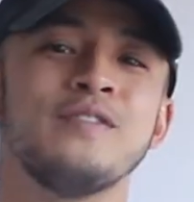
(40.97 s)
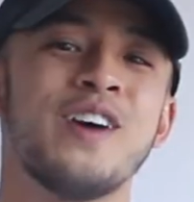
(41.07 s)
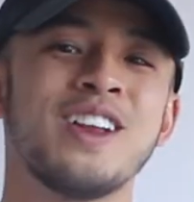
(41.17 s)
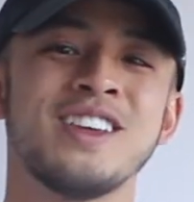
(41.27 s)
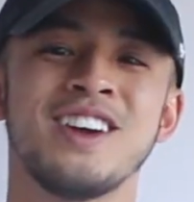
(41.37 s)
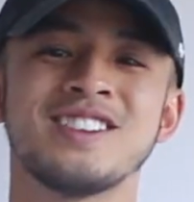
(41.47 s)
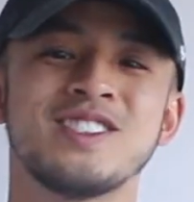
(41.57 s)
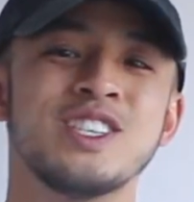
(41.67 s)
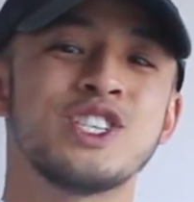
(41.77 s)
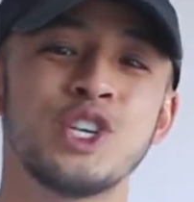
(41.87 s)
Finally
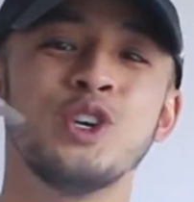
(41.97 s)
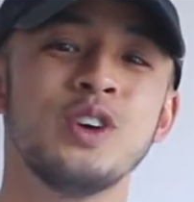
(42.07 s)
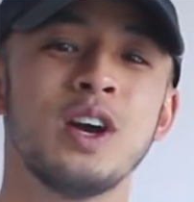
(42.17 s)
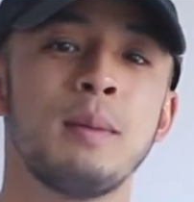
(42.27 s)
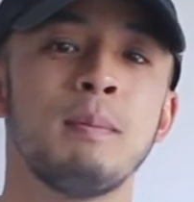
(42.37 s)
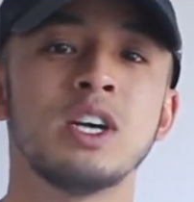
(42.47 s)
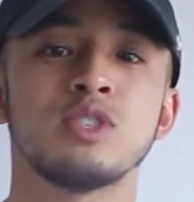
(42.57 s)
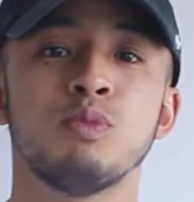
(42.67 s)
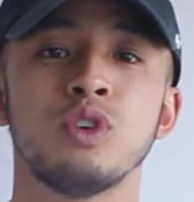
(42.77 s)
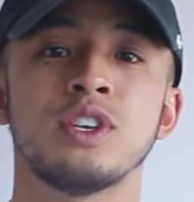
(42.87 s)
onto the shoe,
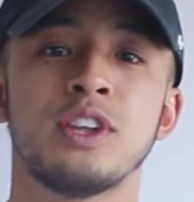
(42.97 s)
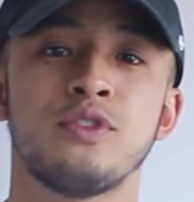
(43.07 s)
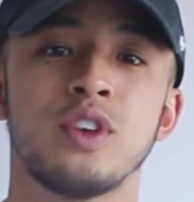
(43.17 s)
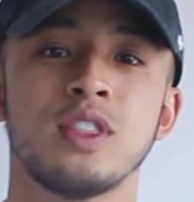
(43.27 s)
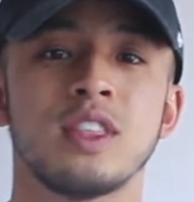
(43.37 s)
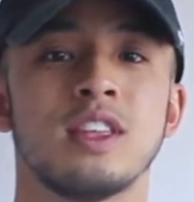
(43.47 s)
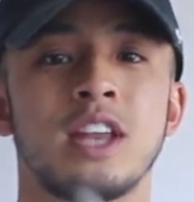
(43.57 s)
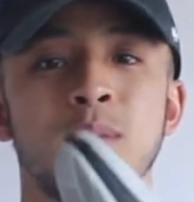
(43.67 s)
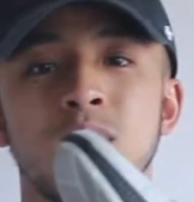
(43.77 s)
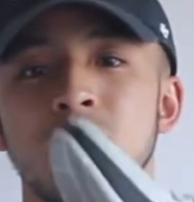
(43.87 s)
much more different than the
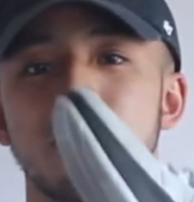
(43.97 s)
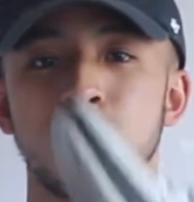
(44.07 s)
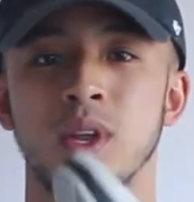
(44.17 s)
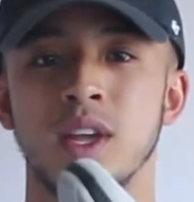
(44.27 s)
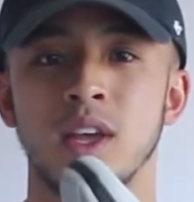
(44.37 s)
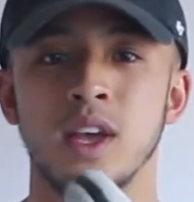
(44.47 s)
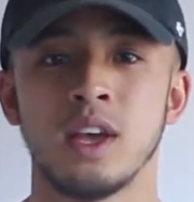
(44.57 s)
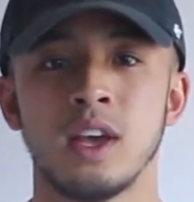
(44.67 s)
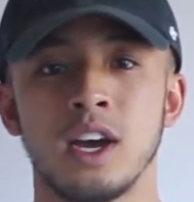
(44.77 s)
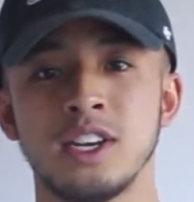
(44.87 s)
Lillard 3.
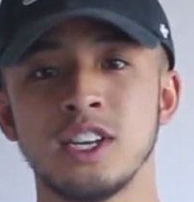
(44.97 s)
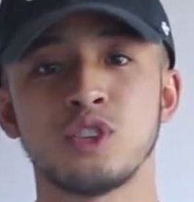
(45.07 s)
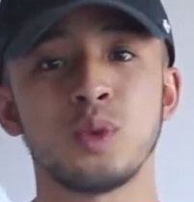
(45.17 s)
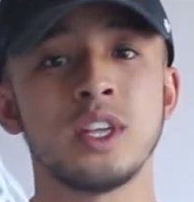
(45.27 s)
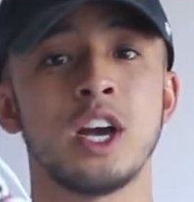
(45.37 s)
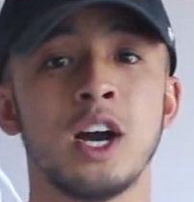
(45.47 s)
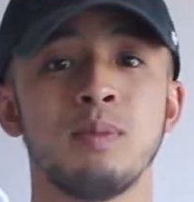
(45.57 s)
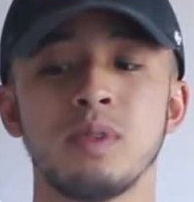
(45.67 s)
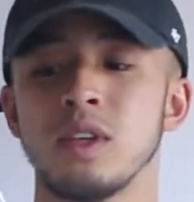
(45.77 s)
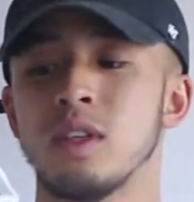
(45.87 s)
Adidas really
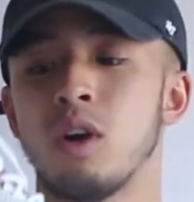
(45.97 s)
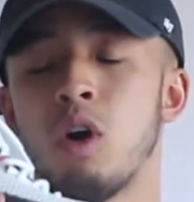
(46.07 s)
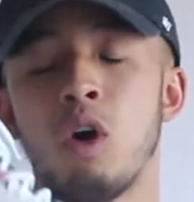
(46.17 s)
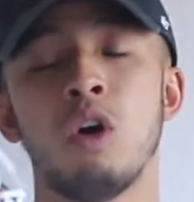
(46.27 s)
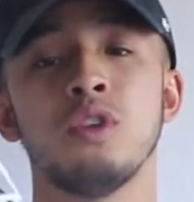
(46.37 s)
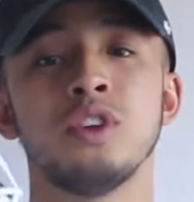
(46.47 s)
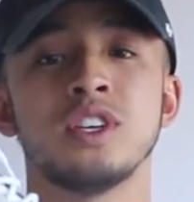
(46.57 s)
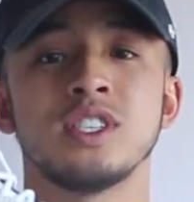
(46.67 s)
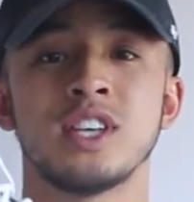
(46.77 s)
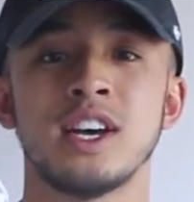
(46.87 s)
upped all their
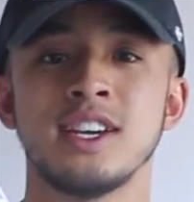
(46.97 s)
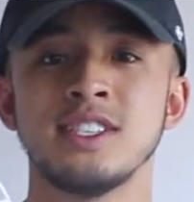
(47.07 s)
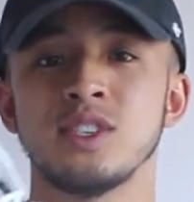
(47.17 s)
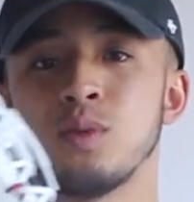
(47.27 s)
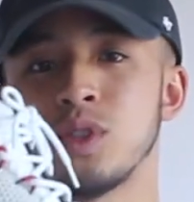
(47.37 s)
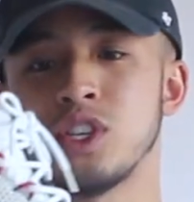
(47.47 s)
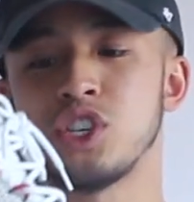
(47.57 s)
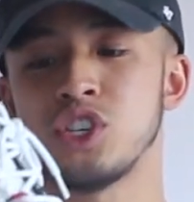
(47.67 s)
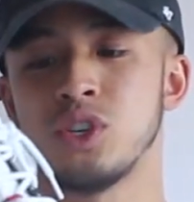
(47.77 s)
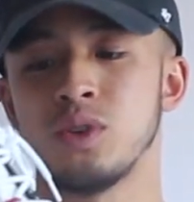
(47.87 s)
designs with
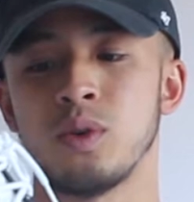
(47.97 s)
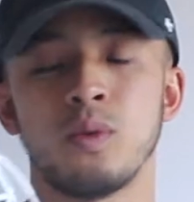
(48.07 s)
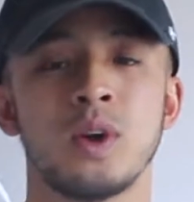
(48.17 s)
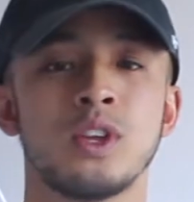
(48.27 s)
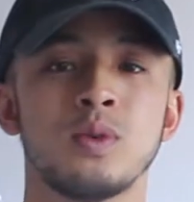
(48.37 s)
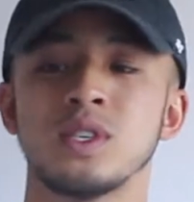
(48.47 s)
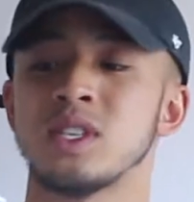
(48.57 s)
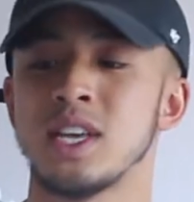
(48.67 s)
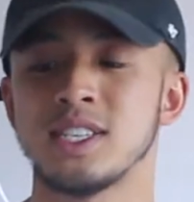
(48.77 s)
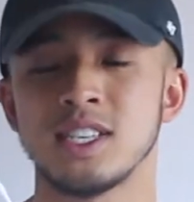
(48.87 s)
this shoe. Whether it was
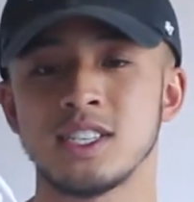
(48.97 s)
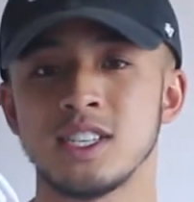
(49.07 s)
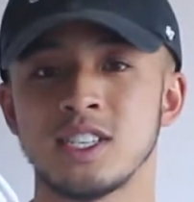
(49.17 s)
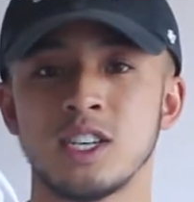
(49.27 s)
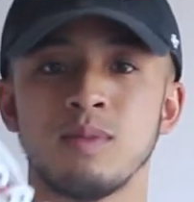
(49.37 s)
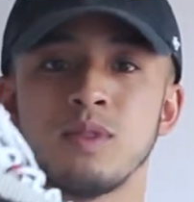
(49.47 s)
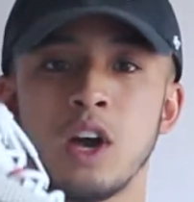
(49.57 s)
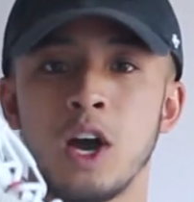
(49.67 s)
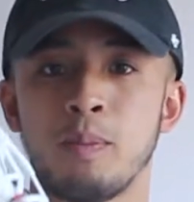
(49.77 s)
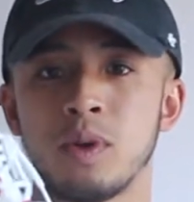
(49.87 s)
the lacing system,
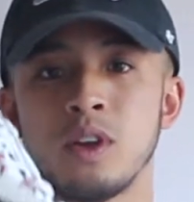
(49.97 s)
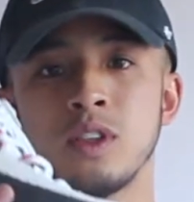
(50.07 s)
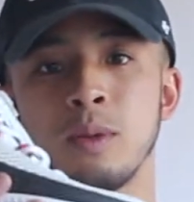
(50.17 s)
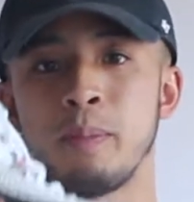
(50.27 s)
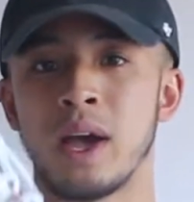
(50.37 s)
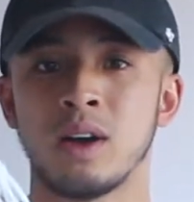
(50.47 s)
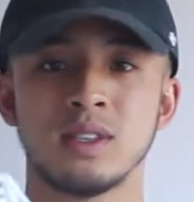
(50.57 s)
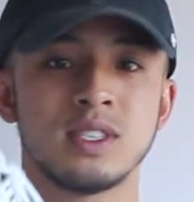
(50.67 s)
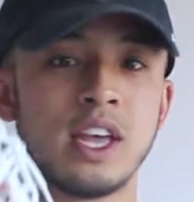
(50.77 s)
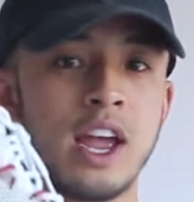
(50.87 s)
the upper, the
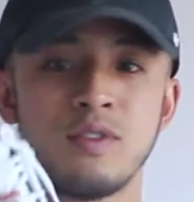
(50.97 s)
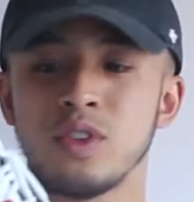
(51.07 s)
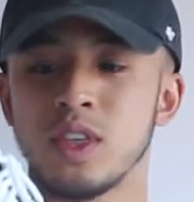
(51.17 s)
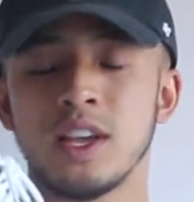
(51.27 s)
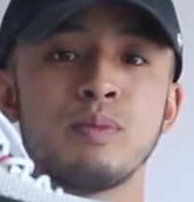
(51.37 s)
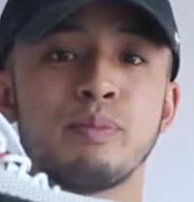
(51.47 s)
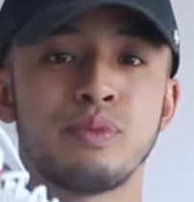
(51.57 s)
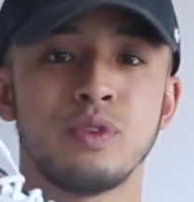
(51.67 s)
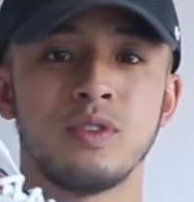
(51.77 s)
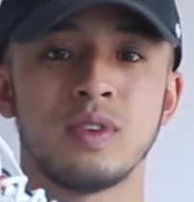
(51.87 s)
balance, everything
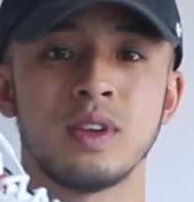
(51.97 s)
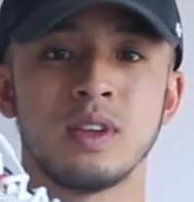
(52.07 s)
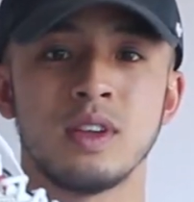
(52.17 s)
improved.